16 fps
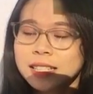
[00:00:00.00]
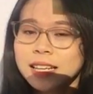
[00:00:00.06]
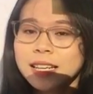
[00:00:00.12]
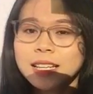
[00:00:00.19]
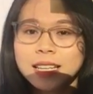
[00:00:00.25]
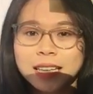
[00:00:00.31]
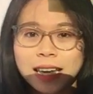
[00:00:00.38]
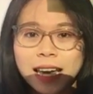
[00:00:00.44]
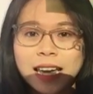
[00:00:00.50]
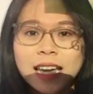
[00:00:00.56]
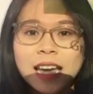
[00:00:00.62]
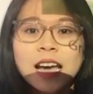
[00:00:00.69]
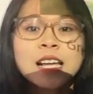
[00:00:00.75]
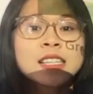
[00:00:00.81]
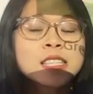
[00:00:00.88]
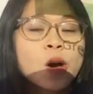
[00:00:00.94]

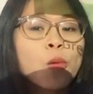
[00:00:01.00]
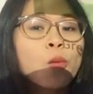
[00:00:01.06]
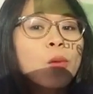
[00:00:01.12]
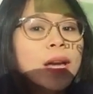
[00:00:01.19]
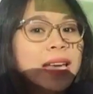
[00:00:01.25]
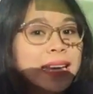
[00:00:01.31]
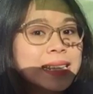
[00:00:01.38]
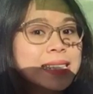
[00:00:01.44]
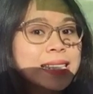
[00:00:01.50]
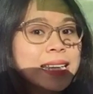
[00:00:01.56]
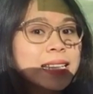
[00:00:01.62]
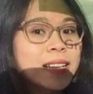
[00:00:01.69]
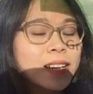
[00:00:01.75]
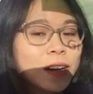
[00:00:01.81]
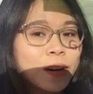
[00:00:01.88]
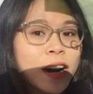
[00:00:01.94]
Okay, so we can see
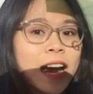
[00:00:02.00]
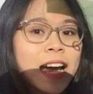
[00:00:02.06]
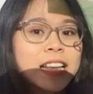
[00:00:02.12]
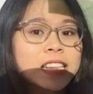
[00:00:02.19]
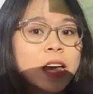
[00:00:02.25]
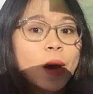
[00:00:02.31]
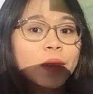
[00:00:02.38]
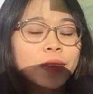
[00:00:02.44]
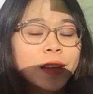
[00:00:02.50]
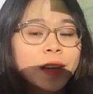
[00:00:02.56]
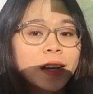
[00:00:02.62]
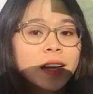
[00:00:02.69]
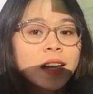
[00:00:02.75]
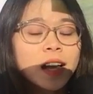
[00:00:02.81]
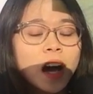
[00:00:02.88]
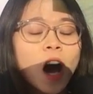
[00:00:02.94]
the grass on
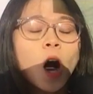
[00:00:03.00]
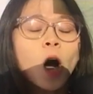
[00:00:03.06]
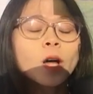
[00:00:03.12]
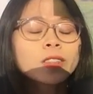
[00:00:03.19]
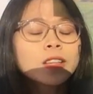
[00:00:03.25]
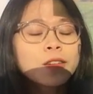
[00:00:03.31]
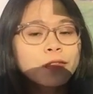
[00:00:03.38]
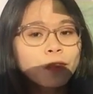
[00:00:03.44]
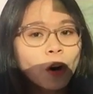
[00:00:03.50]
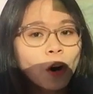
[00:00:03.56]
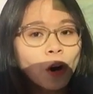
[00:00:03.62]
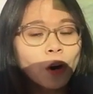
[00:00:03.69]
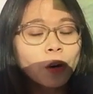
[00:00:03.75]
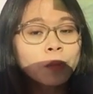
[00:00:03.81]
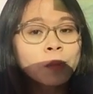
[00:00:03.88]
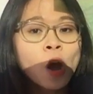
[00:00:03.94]
the
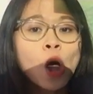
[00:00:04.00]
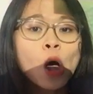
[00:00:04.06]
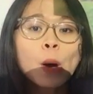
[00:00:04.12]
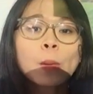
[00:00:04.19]
farm.